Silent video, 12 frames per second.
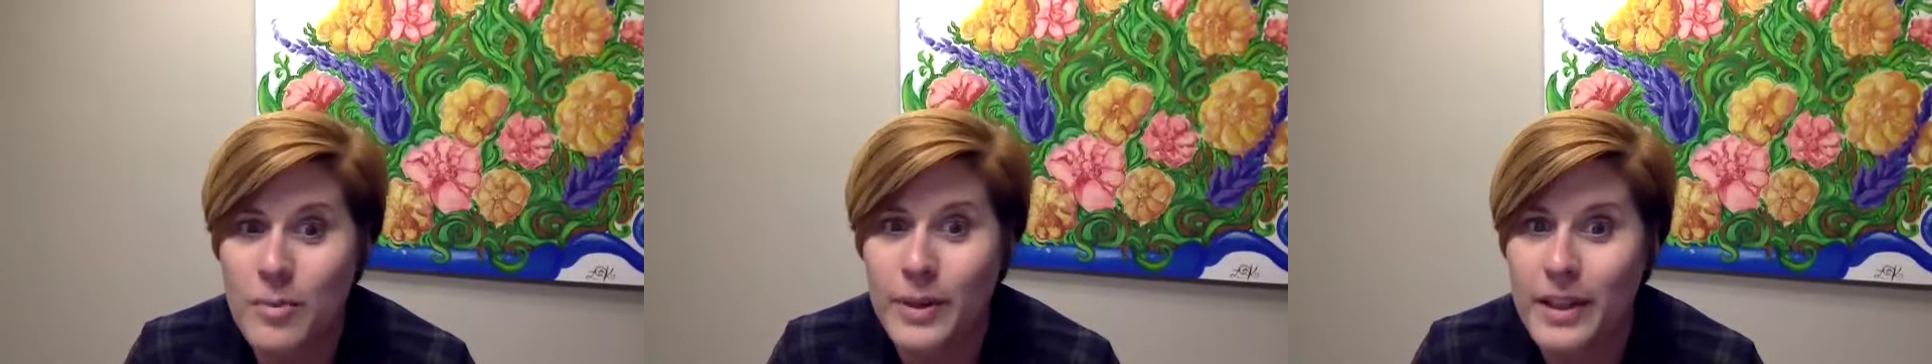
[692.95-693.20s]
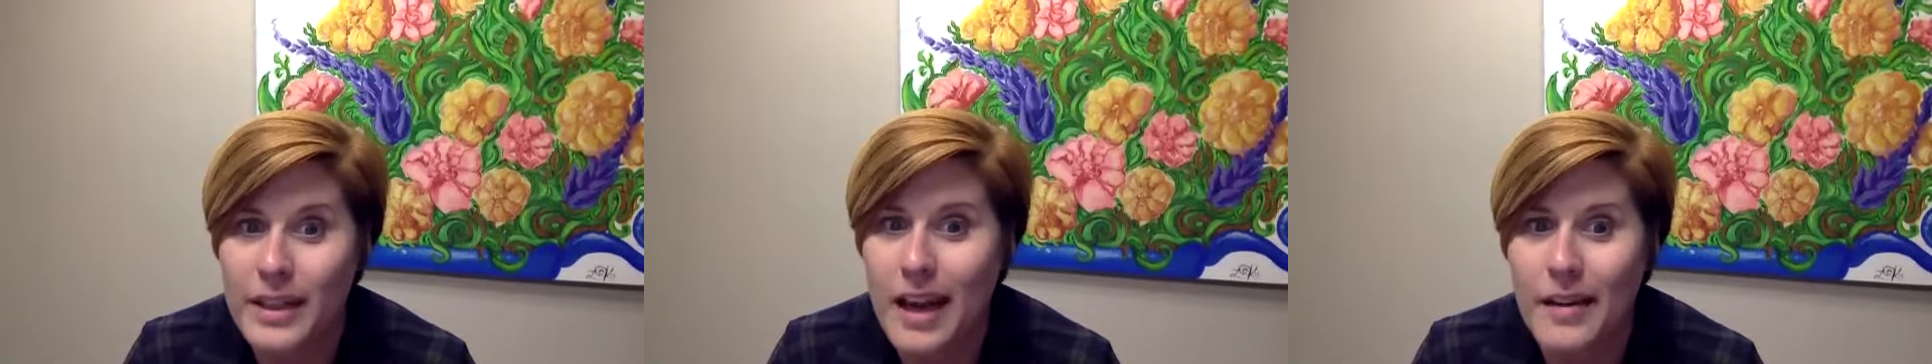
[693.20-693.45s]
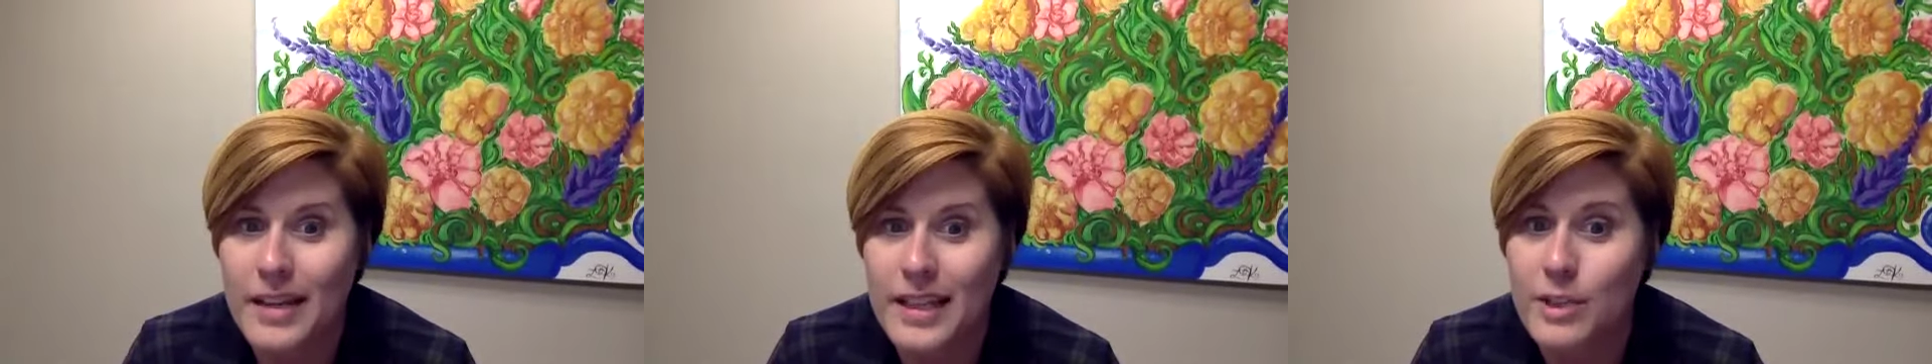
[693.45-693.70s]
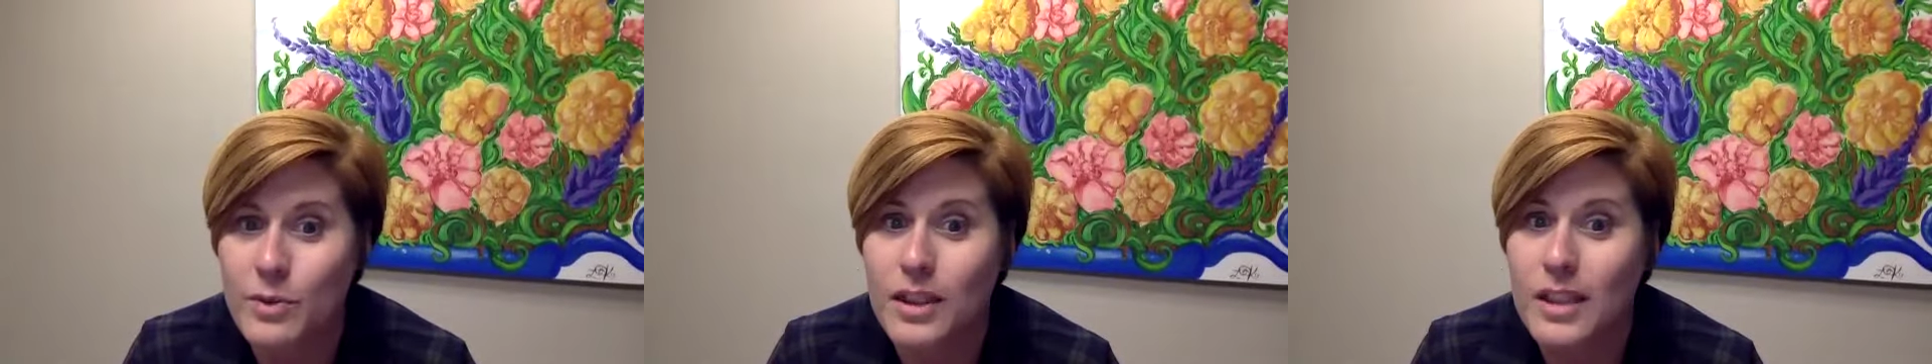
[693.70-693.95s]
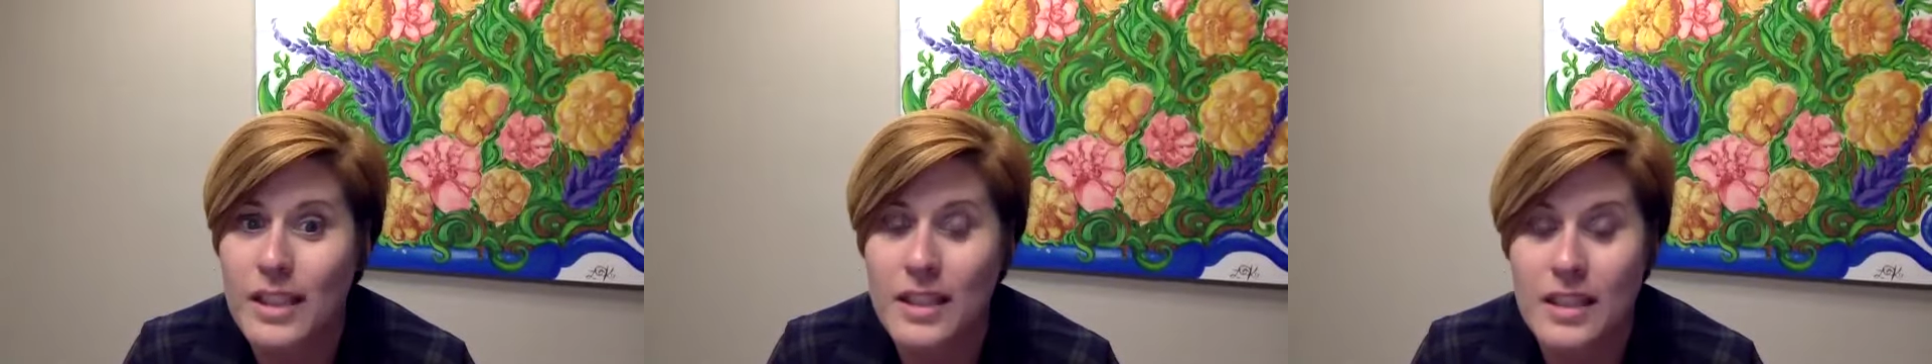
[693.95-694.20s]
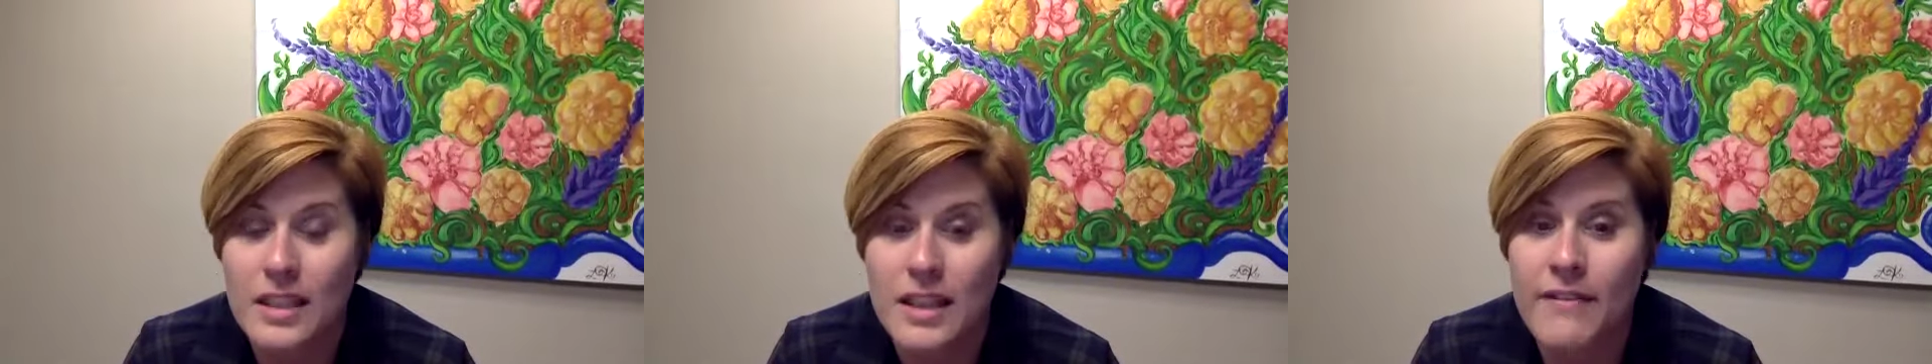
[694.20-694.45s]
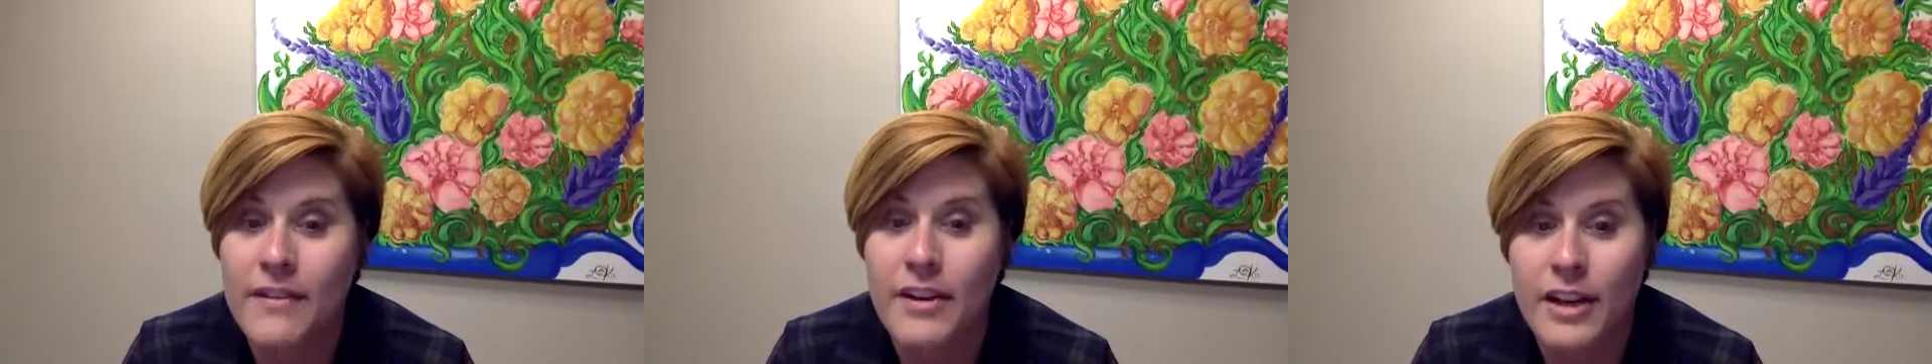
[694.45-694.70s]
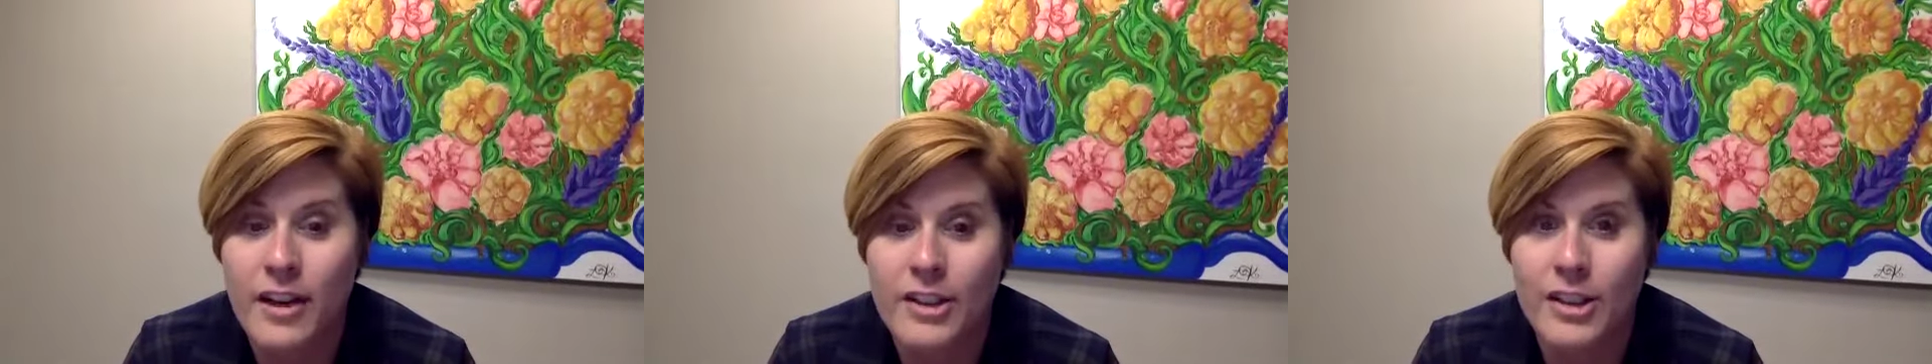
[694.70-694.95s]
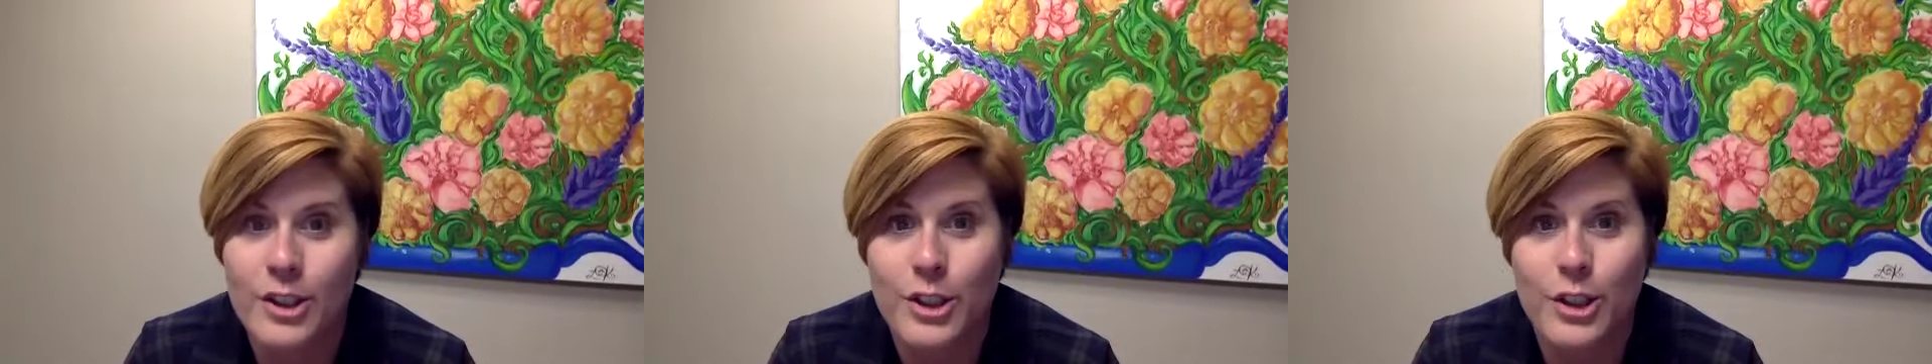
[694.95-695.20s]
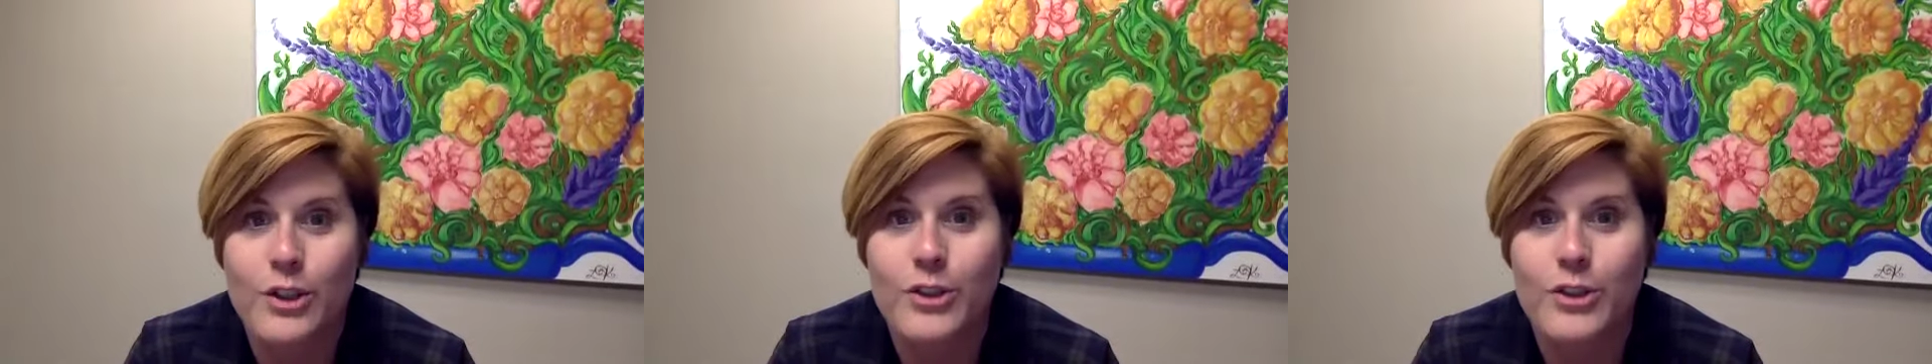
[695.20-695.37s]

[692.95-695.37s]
but it's really easy to say, very hard to do.